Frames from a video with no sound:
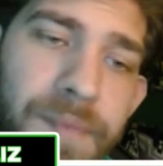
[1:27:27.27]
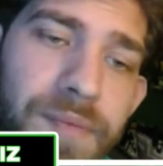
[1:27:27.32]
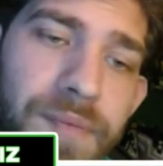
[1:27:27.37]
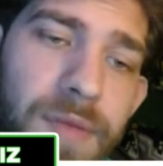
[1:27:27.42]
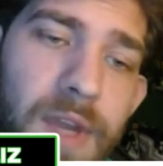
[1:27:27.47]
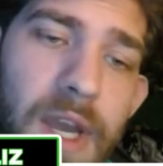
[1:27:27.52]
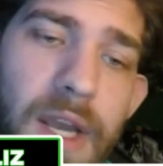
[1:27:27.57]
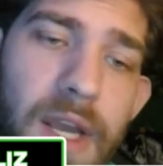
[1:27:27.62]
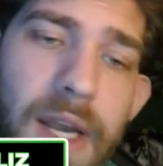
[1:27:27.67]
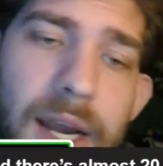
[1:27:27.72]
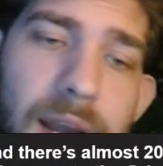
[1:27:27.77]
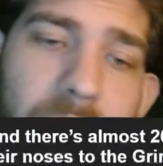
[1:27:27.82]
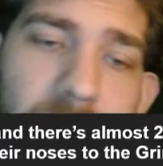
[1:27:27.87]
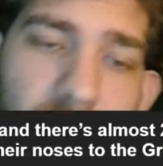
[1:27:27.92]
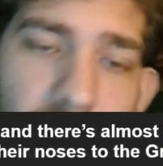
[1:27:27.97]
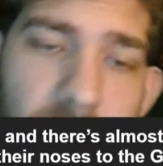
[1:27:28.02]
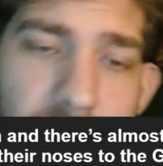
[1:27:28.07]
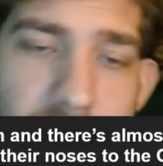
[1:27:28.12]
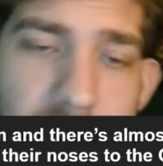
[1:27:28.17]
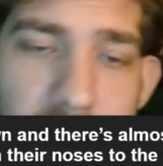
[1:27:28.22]
Hey guys,
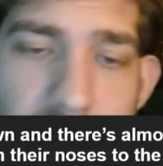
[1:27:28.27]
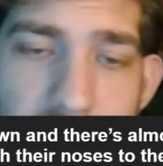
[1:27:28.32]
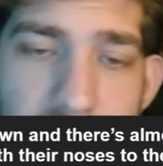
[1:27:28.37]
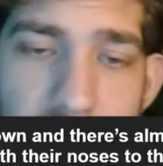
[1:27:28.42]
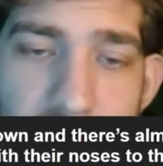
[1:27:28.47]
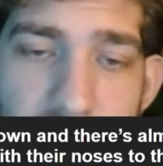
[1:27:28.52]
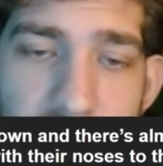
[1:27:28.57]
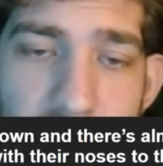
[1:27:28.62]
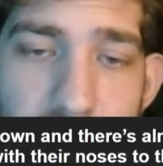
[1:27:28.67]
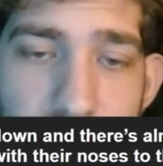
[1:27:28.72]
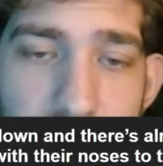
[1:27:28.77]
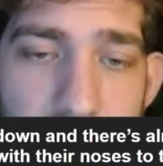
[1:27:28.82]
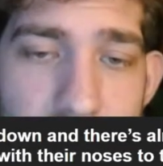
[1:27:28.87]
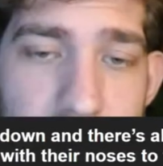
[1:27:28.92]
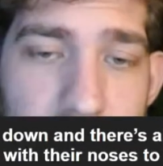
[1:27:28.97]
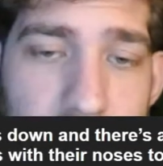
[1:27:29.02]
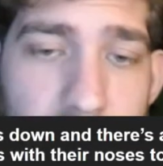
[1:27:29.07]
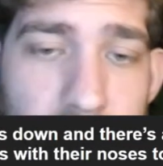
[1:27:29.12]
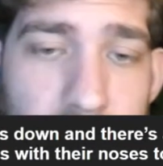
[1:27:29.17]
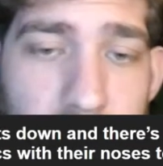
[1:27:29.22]
we're only down 19
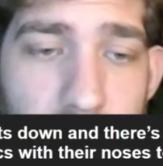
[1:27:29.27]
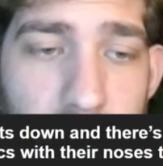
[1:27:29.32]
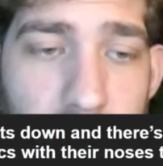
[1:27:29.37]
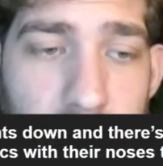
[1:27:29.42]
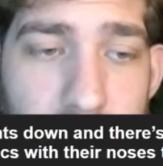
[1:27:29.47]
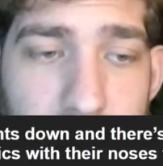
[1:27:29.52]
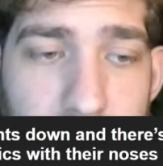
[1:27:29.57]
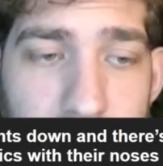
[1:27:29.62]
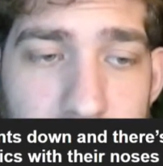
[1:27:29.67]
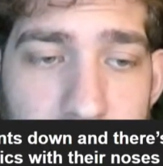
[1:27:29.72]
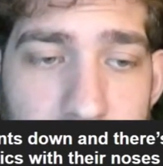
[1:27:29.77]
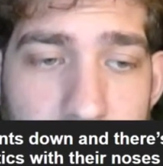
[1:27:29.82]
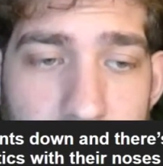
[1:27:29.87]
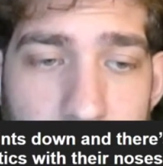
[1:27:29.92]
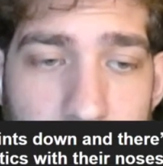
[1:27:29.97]
points and there's almost